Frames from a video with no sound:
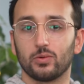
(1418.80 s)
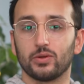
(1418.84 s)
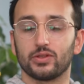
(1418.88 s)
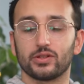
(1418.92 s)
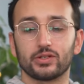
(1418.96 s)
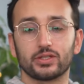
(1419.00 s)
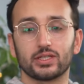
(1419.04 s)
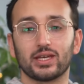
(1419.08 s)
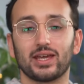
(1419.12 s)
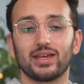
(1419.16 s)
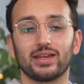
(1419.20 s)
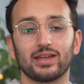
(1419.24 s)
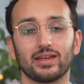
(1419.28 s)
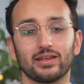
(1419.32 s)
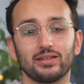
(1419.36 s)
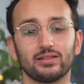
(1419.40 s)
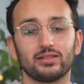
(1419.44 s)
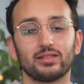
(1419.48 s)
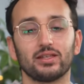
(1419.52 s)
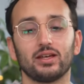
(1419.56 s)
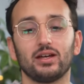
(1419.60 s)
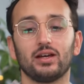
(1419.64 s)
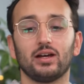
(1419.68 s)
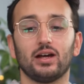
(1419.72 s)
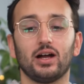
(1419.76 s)
What they're saying
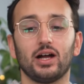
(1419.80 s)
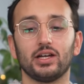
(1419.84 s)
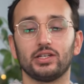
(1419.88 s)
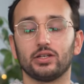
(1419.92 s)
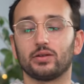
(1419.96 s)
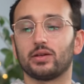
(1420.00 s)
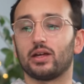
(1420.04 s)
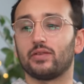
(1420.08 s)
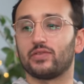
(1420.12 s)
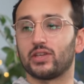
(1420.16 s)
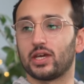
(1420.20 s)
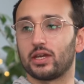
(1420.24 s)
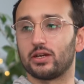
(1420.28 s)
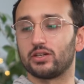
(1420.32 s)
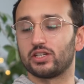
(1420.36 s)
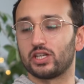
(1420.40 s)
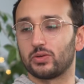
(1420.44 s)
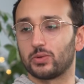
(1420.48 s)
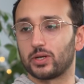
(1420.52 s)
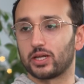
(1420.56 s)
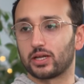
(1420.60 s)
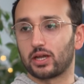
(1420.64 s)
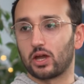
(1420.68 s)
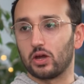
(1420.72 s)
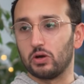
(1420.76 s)
is, I don't have the energy
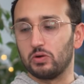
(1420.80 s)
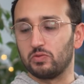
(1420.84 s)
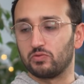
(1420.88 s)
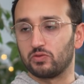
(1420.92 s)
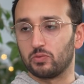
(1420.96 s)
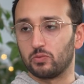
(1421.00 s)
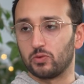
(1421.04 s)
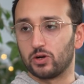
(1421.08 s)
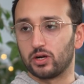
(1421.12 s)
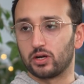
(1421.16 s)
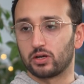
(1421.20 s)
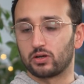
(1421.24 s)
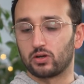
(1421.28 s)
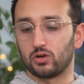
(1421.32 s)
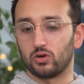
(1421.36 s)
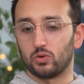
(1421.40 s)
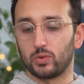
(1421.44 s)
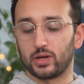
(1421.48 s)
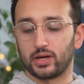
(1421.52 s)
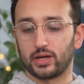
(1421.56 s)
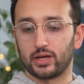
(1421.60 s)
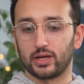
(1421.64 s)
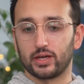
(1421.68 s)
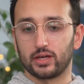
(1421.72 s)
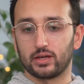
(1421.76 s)
when I get home from work or
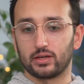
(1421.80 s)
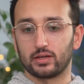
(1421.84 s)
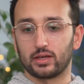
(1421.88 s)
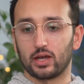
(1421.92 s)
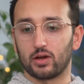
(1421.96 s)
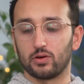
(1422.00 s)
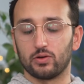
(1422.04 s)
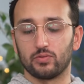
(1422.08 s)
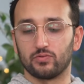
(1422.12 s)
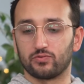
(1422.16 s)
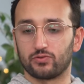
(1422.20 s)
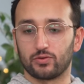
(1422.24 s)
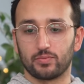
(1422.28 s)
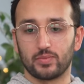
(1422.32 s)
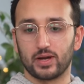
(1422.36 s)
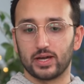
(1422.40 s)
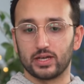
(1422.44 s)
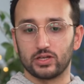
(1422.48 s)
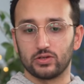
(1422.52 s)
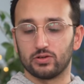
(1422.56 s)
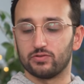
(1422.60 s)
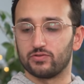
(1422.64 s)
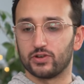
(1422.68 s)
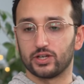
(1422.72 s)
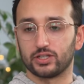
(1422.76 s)
when I get home from my
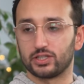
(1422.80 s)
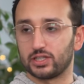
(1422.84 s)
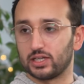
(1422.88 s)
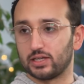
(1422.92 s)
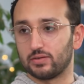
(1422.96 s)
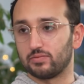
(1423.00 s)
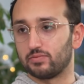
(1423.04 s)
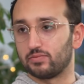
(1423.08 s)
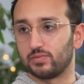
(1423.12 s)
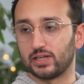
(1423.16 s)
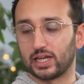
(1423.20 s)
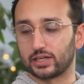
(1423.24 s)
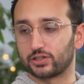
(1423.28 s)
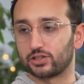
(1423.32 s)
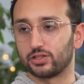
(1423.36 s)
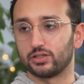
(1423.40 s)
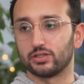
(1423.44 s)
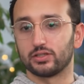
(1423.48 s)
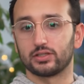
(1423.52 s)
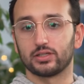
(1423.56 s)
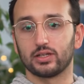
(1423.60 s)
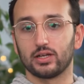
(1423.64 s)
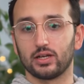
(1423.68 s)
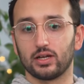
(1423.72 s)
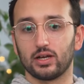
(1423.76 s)
university
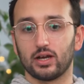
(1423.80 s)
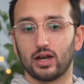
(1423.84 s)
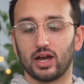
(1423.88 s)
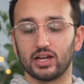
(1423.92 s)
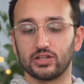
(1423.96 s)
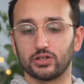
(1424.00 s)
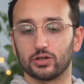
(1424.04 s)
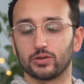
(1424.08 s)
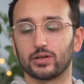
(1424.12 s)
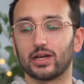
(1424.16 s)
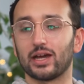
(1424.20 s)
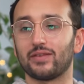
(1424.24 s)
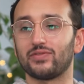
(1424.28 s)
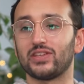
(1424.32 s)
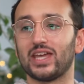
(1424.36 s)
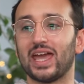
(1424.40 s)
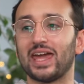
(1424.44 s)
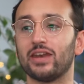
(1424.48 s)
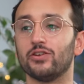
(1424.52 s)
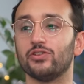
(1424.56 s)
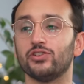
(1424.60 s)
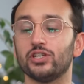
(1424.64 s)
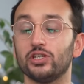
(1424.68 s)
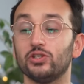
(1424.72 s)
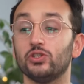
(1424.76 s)
lectures. I don't have the
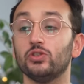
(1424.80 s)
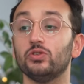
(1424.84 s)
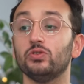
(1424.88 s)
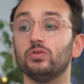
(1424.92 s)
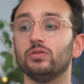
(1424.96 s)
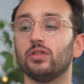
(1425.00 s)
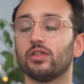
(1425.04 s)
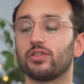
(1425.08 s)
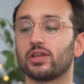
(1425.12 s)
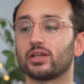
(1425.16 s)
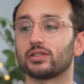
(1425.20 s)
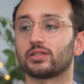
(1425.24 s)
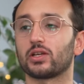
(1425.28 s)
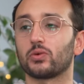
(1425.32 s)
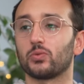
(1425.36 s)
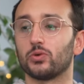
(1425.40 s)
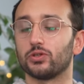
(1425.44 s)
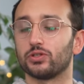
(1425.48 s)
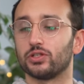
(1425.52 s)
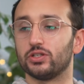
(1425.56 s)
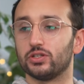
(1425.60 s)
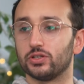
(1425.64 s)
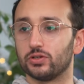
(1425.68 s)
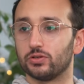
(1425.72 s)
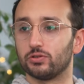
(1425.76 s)
energy to do the things I
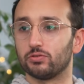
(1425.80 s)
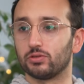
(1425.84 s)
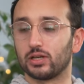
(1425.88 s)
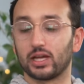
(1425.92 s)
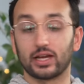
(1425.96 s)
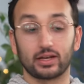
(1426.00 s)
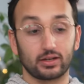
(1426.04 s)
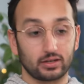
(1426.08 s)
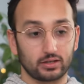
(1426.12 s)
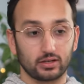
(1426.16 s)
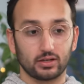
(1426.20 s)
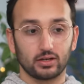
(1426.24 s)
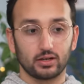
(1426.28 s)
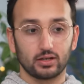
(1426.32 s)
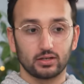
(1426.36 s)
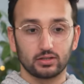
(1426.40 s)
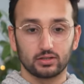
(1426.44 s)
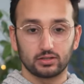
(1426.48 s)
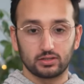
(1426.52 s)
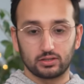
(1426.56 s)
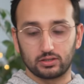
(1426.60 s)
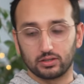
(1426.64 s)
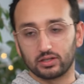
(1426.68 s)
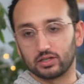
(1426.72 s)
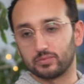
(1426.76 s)
want to do, like
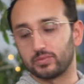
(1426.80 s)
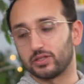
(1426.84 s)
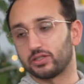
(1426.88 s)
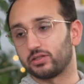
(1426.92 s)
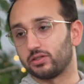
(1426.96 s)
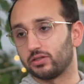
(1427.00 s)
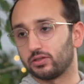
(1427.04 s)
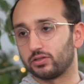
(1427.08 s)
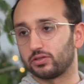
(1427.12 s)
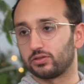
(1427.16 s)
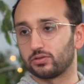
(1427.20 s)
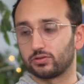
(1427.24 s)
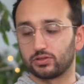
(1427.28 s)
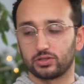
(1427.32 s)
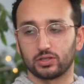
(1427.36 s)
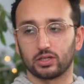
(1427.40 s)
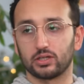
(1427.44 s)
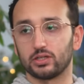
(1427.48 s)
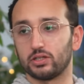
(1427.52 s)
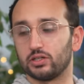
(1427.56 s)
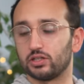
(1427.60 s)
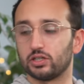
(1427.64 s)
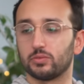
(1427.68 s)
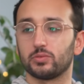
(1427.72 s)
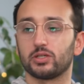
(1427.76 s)
start a business or
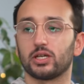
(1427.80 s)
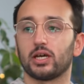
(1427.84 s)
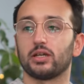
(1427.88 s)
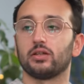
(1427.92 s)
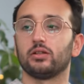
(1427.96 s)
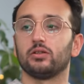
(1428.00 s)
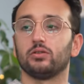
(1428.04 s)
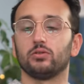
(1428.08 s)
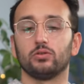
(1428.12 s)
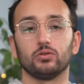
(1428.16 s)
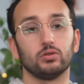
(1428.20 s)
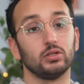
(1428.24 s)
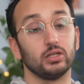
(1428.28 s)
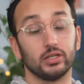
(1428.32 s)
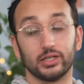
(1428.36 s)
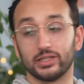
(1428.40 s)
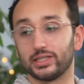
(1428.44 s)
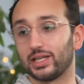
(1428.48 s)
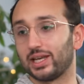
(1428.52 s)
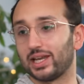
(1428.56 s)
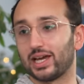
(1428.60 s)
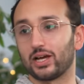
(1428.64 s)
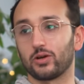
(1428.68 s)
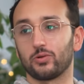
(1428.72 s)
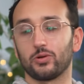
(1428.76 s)
start a YouTube channel or learn
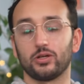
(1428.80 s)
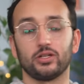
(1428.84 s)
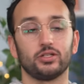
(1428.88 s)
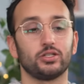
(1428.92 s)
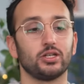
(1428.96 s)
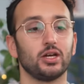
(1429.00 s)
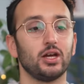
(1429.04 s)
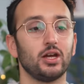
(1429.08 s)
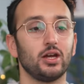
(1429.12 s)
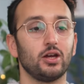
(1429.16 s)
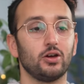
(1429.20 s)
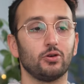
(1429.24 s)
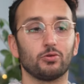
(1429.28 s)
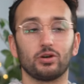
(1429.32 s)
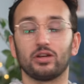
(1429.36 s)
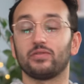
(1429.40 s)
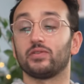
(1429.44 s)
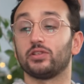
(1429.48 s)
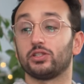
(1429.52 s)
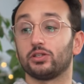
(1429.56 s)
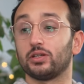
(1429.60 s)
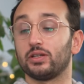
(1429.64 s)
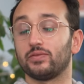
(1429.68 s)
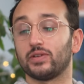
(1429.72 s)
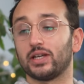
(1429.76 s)
that language, or
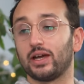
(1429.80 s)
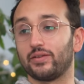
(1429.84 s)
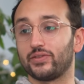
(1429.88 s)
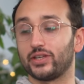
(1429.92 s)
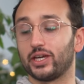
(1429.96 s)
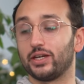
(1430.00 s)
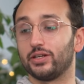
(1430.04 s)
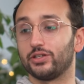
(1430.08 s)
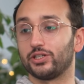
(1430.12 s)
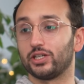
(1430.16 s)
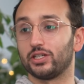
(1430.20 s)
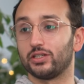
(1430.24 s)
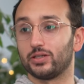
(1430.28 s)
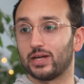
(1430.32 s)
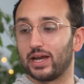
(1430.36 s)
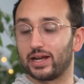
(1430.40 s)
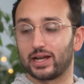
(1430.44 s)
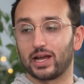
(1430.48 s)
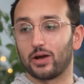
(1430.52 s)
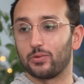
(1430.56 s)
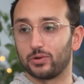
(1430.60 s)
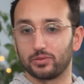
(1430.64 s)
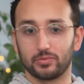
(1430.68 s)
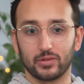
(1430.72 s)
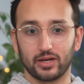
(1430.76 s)
even don't even have the energy to
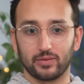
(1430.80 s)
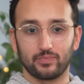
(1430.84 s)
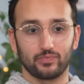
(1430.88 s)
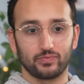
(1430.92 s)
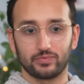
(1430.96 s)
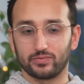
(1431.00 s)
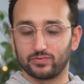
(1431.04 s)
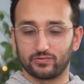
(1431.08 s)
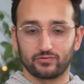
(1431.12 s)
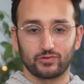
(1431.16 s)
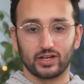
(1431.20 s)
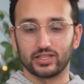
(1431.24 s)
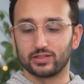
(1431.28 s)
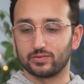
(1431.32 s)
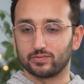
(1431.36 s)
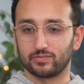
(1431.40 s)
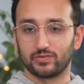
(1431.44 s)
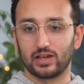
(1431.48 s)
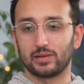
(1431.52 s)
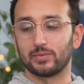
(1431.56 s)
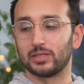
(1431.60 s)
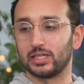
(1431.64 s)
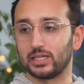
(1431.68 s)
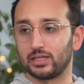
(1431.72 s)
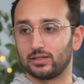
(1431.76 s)
hang out with my friends and
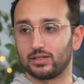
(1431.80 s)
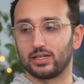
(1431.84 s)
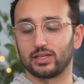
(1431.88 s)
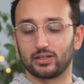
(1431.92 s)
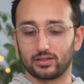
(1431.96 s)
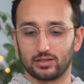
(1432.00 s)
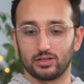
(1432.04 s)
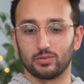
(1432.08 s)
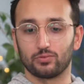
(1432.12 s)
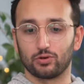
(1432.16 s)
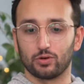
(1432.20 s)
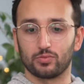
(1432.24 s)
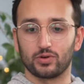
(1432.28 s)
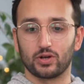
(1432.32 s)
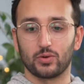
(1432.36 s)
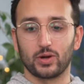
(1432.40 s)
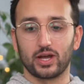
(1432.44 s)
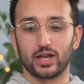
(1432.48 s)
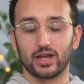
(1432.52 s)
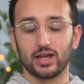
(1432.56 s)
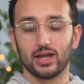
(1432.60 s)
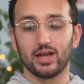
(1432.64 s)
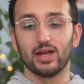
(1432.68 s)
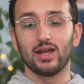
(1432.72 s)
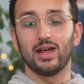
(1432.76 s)
family in like an appropriate
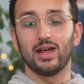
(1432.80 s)
way.